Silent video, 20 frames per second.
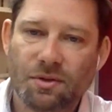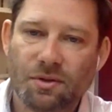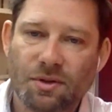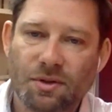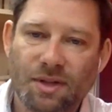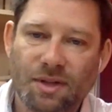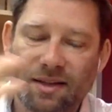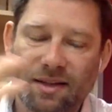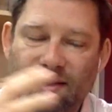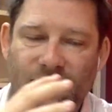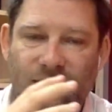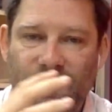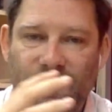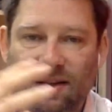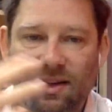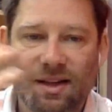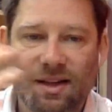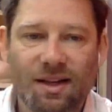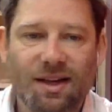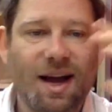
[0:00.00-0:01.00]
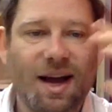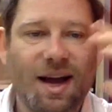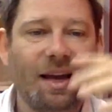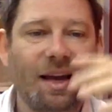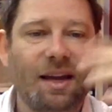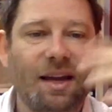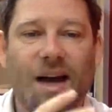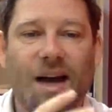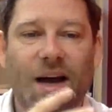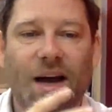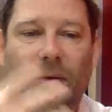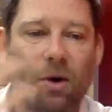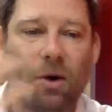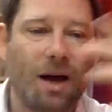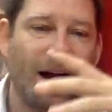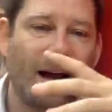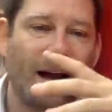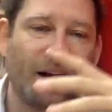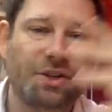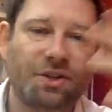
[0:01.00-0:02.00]
that guide our
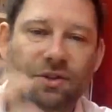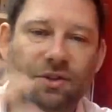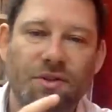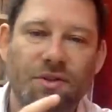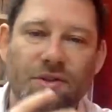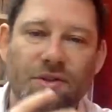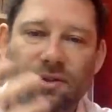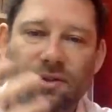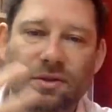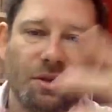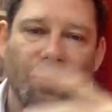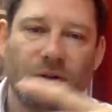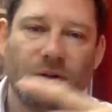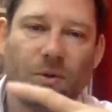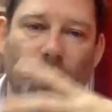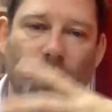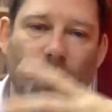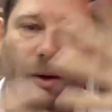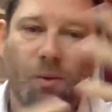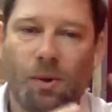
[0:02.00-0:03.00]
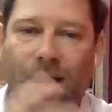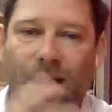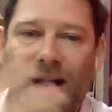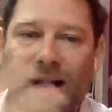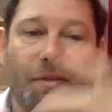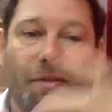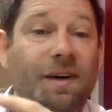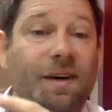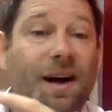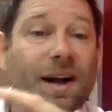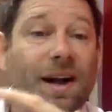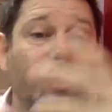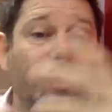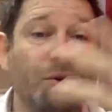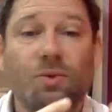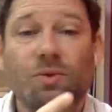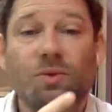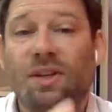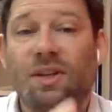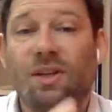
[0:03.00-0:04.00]
actions where we have
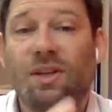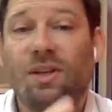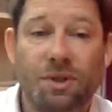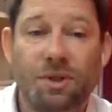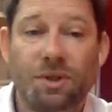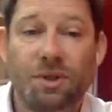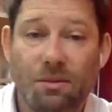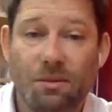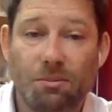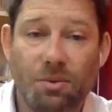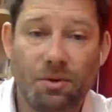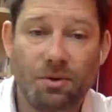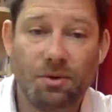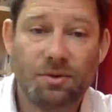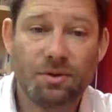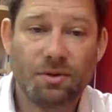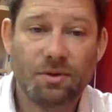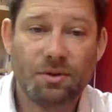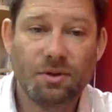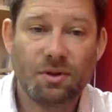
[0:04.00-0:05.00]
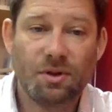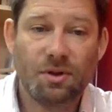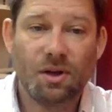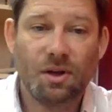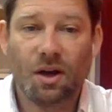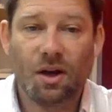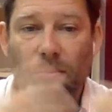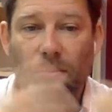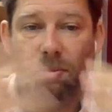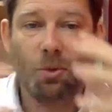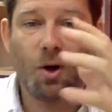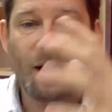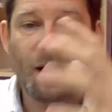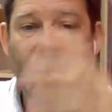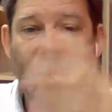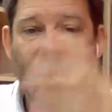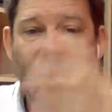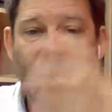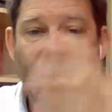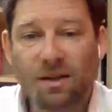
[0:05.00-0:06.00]
values and principles.
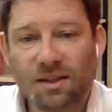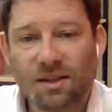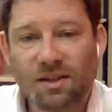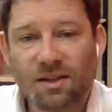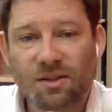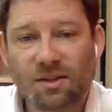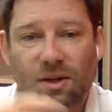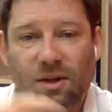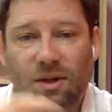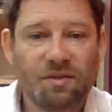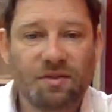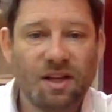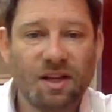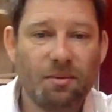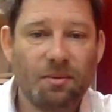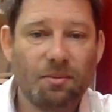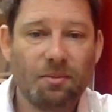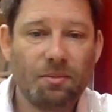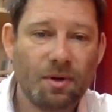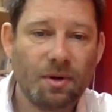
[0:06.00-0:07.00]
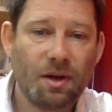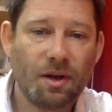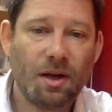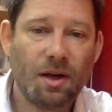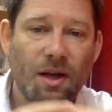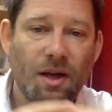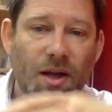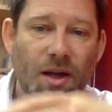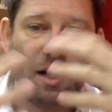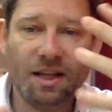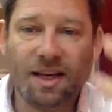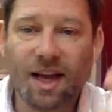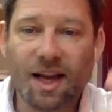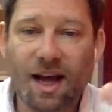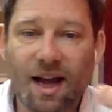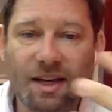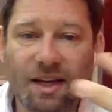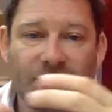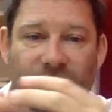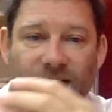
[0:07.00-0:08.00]
Morality is one of them,
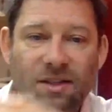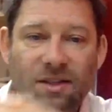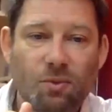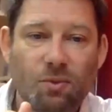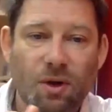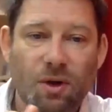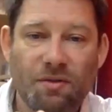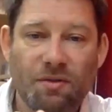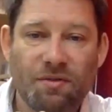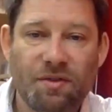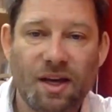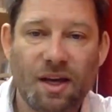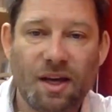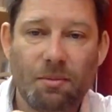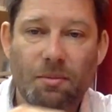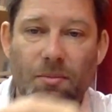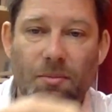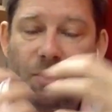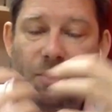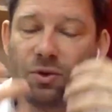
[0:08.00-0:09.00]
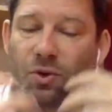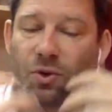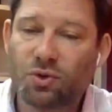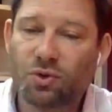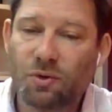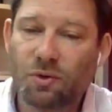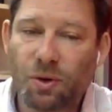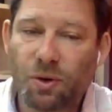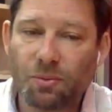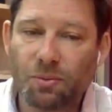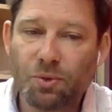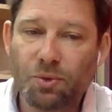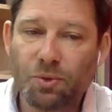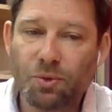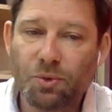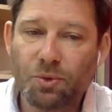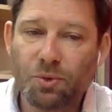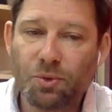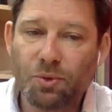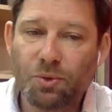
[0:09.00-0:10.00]
legality is one of them, but also from your
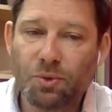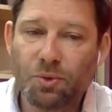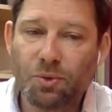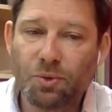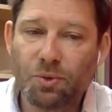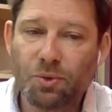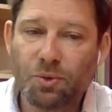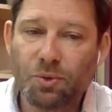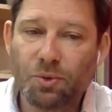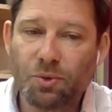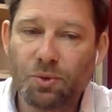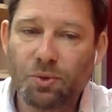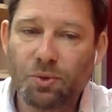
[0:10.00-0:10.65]
education,